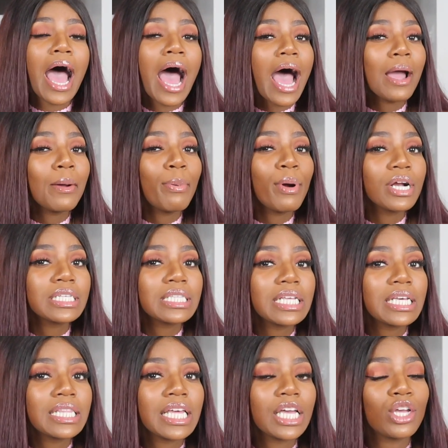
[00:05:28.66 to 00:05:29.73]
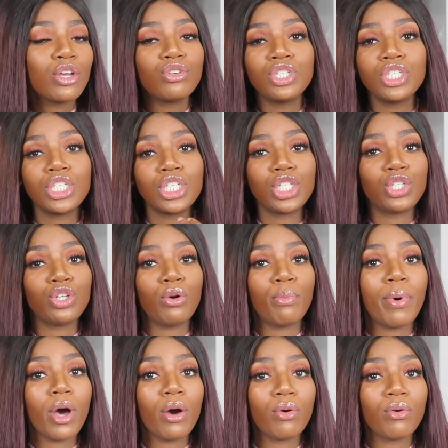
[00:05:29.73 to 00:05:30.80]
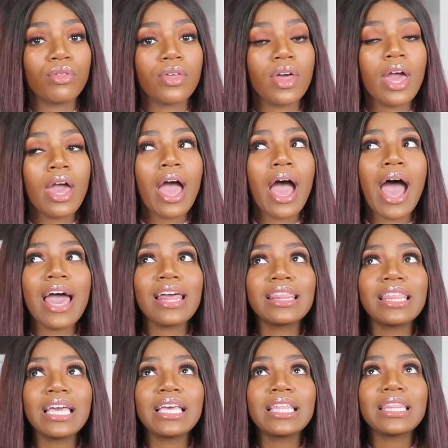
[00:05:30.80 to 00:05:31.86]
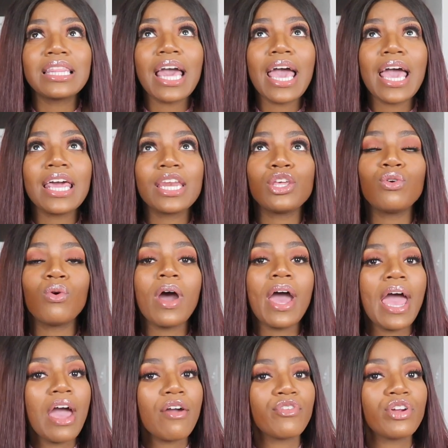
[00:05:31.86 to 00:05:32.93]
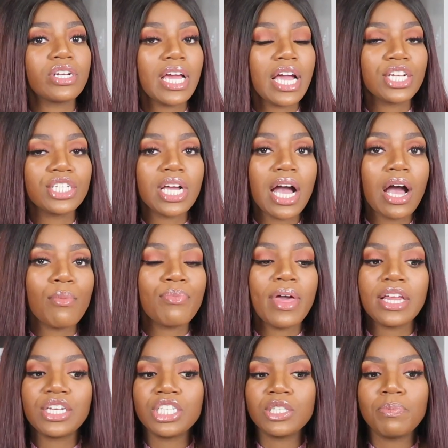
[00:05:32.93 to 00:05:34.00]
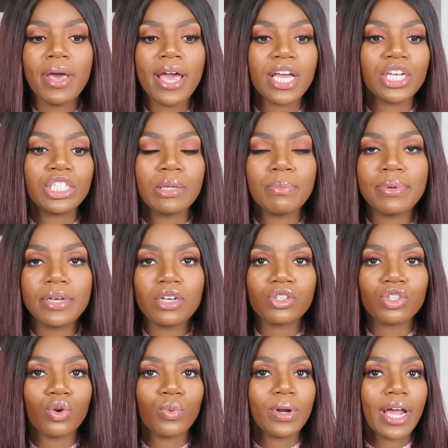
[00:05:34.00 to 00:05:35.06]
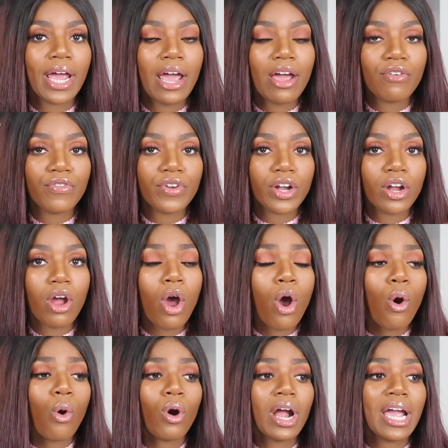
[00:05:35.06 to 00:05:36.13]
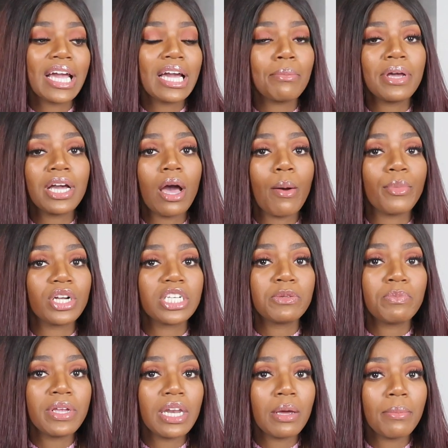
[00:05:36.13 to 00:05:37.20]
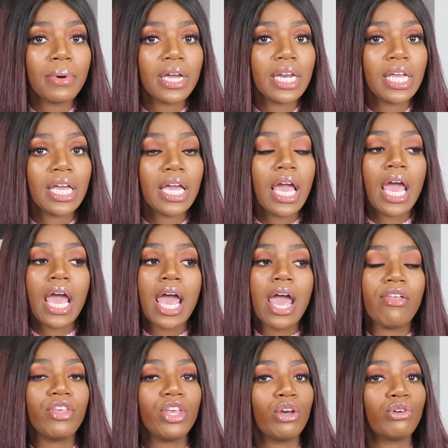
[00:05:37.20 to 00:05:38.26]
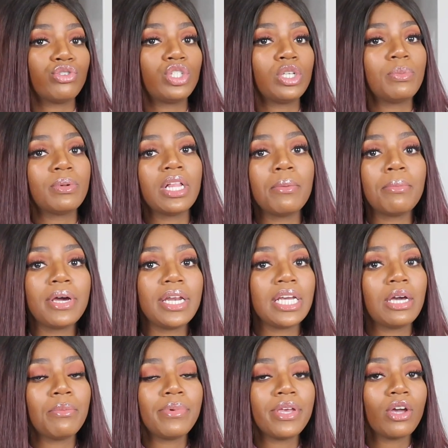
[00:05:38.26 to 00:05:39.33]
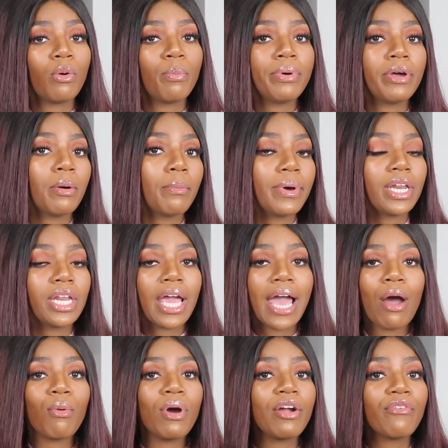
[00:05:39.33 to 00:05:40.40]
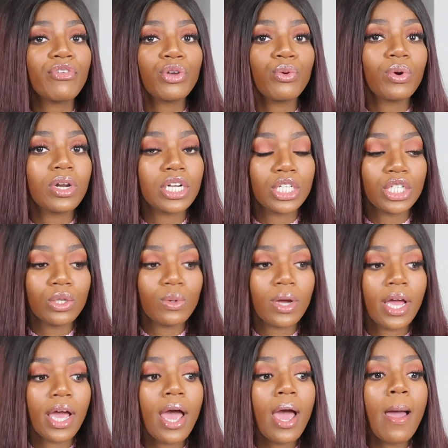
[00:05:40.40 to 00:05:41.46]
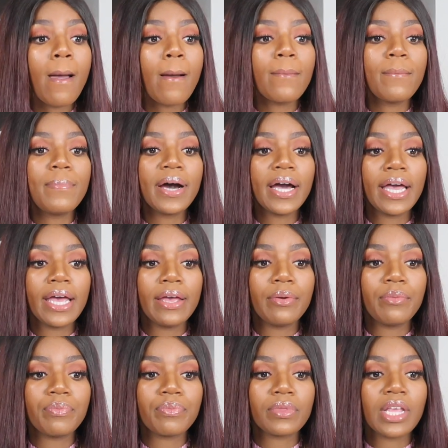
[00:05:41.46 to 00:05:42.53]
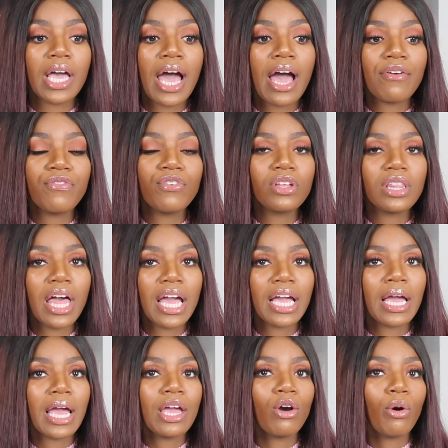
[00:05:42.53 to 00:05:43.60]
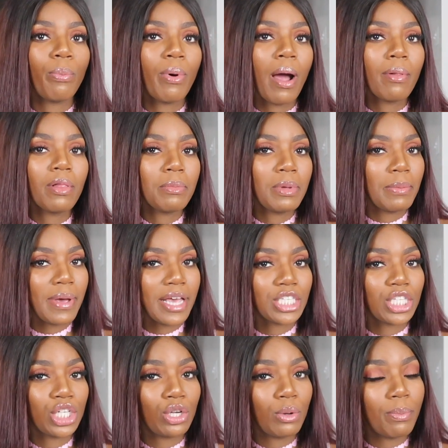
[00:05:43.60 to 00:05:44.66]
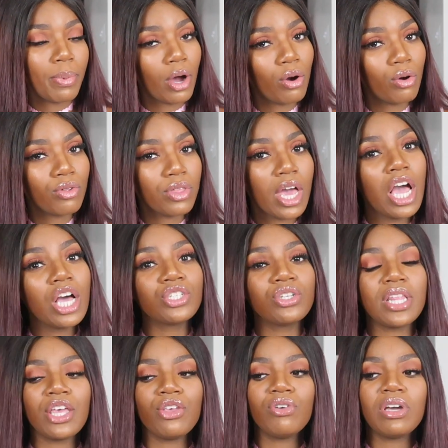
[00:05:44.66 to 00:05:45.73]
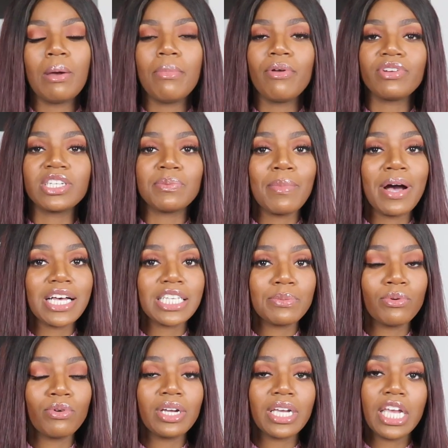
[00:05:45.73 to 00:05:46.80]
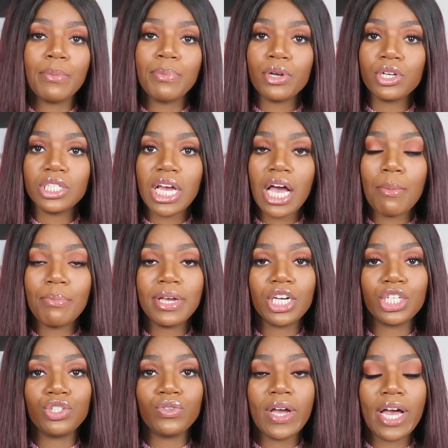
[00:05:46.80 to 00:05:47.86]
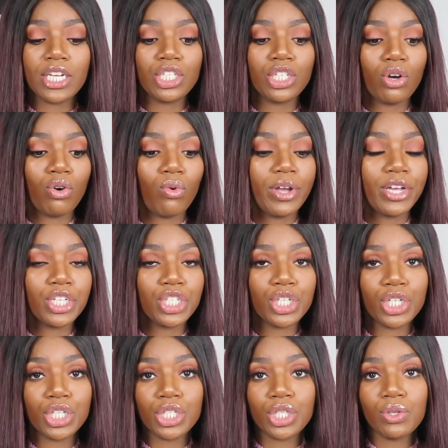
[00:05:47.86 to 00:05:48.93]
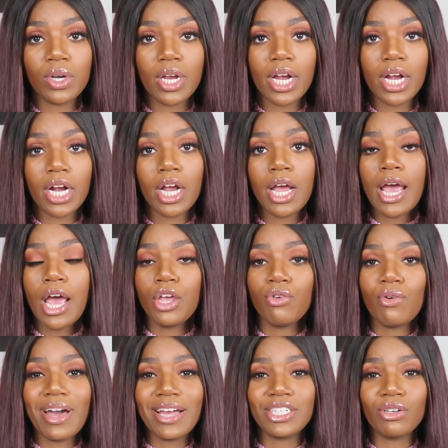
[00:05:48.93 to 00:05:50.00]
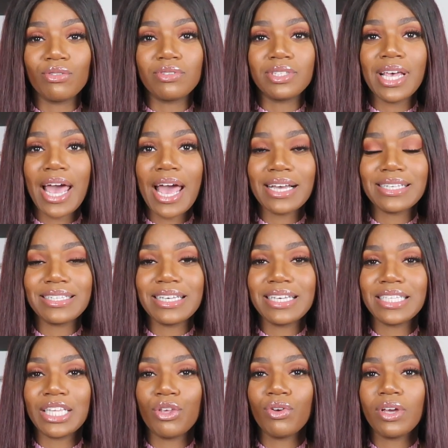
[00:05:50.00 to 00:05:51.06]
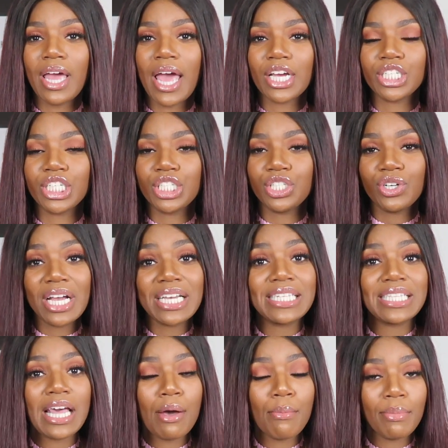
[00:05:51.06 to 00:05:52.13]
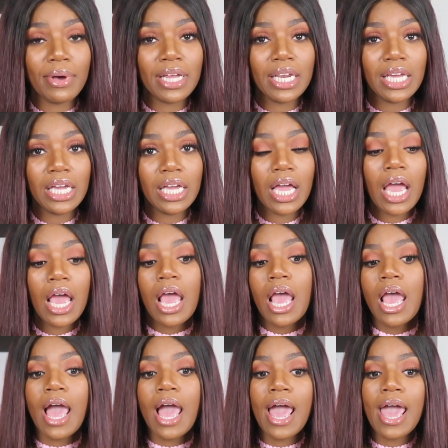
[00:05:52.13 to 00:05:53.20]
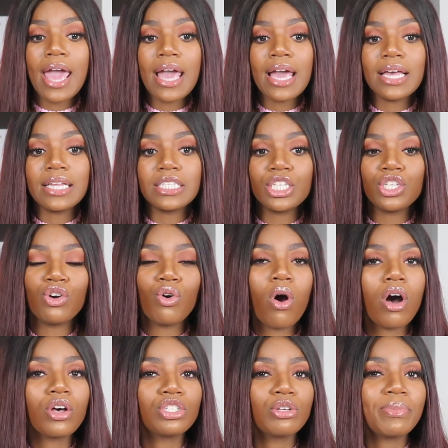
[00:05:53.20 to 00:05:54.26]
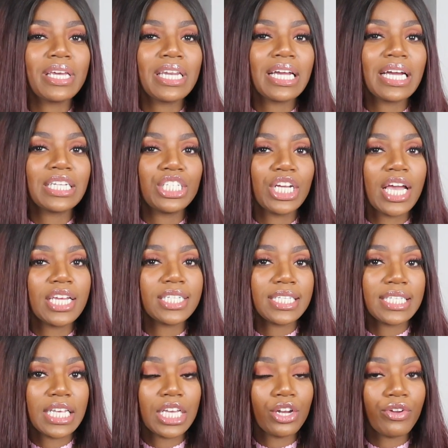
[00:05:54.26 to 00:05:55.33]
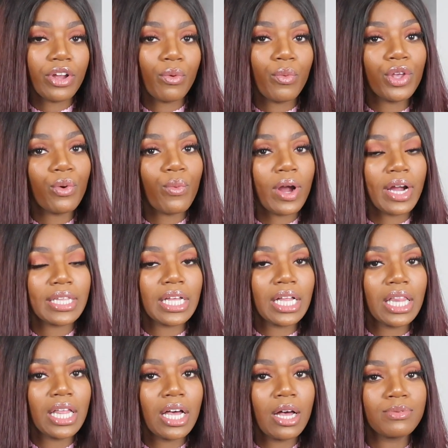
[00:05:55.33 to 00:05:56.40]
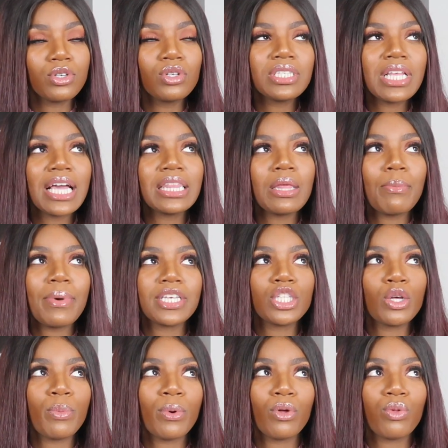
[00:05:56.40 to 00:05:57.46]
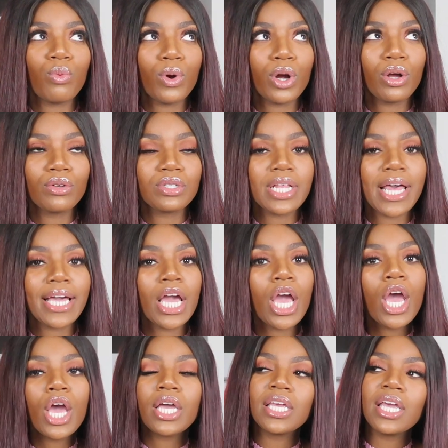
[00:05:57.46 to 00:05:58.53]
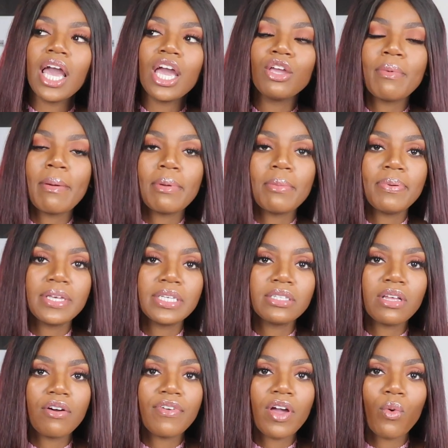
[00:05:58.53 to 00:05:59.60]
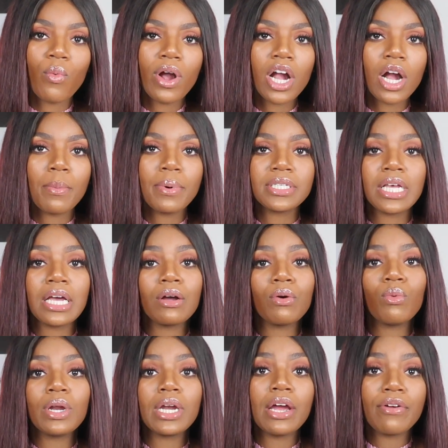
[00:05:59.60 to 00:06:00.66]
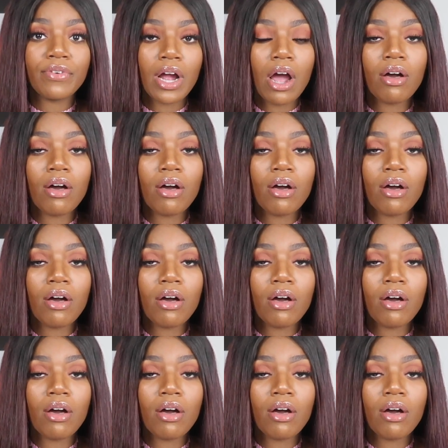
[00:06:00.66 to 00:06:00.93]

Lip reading: I personally think you should just do both. I think that you'll have your day job that just pays your bills or whatever, or it could become your spending money, and then your strip club money could be your bill money, however you want to do it. But I feel like it'll probably be best to do both so that you can be responsible and keep your job, because you got your insurance through there, you got your taxes, and you can actually trace that money. And you'll also be getting a change of scenery when you work at the club. So it's like the best of both worlds. Like, yeah, you may be pissed off at work, but it's like, whatever.